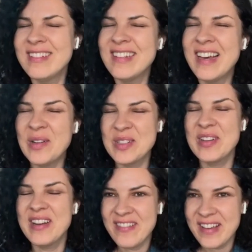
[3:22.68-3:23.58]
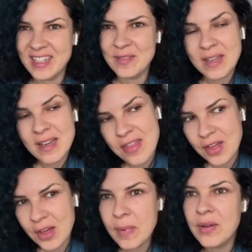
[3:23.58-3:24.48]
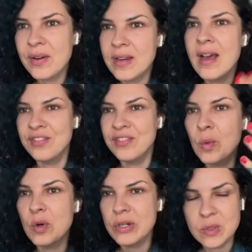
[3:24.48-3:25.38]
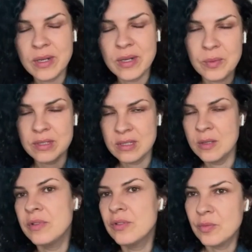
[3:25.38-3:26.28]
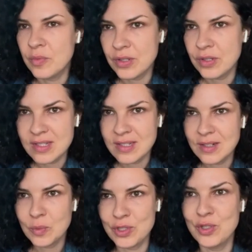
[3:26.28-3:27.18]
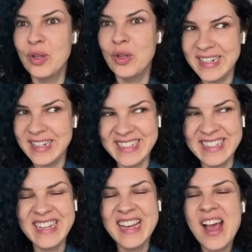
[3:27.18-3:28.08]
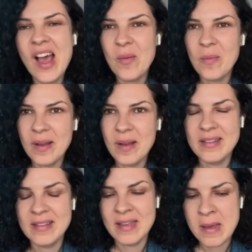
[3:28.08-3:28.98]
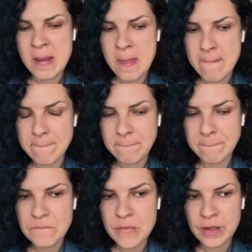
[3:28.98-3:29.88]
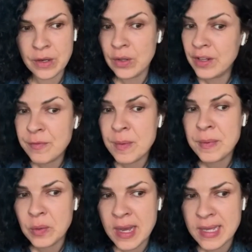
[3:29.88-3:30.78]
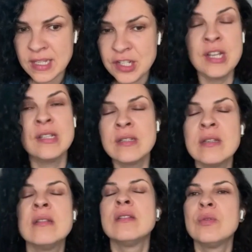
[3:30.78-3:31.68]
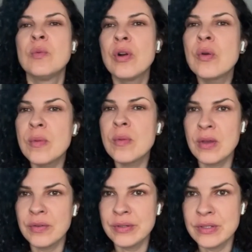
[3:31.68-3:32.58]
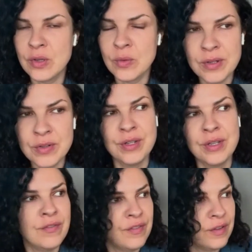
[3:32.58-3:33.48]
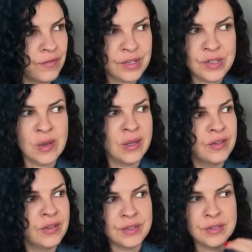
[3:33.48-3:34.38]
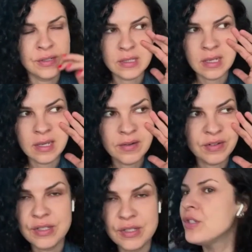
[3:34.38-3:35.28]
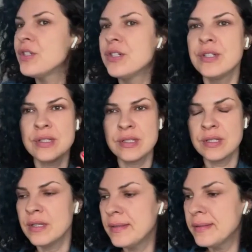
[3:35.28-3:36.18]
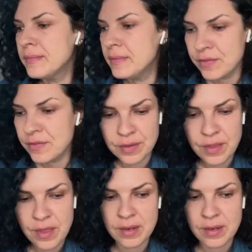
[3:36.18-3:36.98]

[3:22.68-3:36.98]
how it's going to affect me. I thought about it afterwards when I was deep into the process, and it was too late. But a lot of people who I suggested to work with me on this documentary, video editors, researchers, different